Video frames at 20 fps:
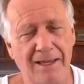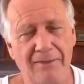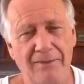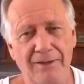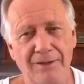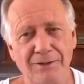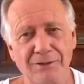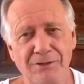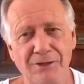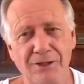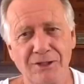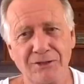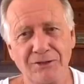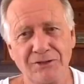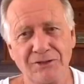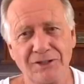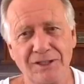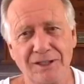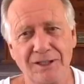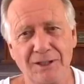they're
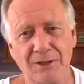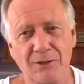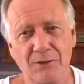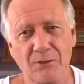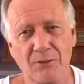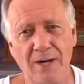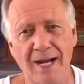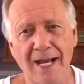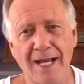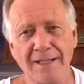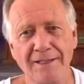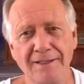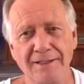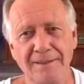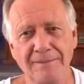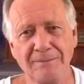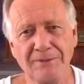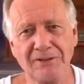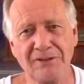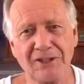just
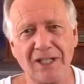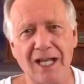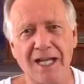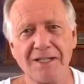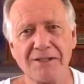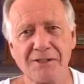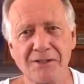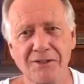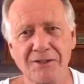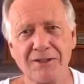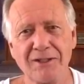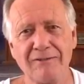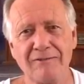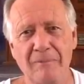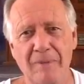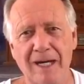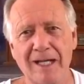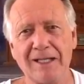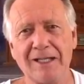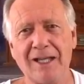random slices
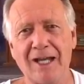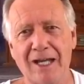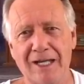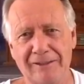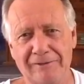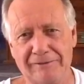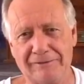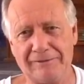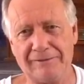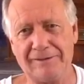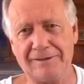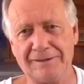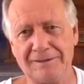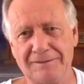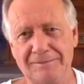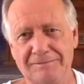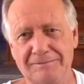of my life.